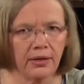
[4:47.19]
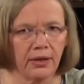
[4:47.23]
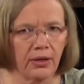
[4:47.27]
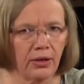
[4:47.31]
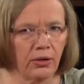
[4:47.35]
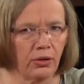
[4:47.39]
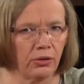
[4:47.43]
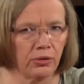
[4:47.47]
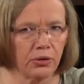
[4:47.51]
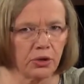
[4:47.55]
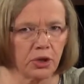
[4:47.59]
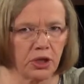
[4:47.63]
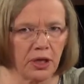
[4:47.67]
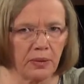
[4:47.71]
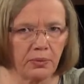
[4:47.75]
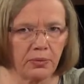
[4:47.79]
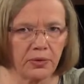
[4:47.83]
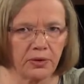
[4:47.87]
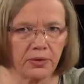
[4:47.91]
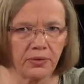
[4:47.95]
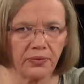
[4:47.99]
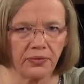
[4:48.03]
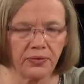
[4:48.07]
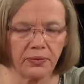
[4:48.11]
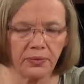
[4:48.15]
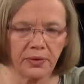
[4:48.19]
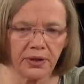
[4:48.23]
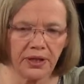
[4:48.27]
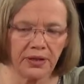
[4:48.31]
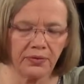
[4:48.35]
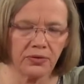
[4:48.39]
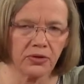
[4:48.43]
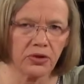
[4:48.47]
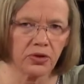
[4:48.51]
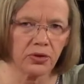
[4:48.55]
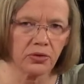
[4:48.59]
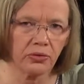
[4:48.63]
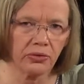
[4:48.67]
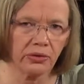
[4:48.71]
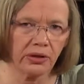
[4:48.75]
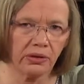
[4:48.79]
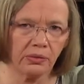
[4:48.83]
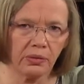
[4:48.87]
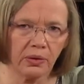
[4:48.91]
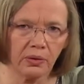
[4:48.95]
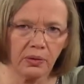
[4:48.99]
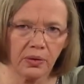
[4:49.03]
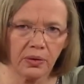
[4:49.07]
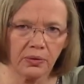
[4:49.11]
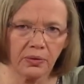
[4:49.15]
a whole chapter of whatever story
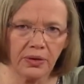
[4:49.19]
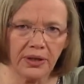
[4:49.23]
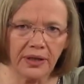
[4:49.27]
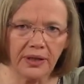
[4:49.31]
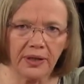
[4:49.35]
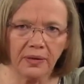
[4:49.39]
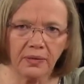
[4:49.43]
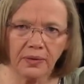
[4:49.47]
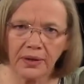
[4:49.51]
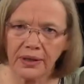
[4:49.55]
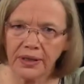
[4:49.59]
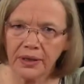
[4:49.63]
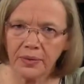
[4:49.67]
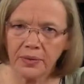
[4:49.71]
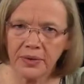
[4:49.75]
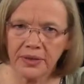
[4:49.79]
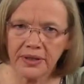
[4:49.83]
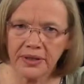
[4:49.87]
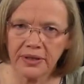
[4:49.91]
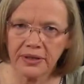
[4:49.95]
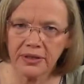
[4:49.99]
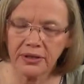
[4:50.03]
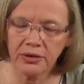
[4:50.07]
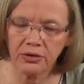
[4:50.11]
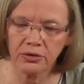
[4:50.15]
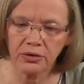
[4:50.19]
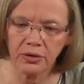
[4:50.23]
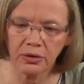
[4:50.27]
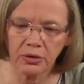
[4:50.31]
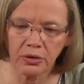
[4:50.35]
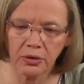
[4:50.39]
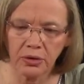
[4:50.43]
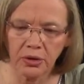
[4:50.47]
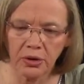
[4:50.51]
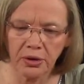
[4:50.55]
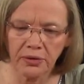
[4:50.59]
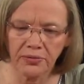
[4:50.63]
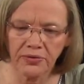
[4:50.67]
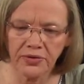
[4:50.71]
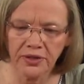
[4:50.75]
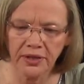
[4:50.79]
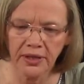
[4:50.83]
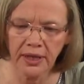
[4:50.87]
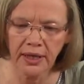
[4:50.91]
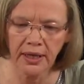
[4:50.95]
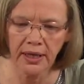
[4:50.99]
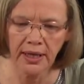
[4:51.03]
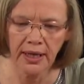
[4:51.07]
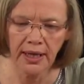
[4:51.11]
we were reading while they were sitting doing crafts.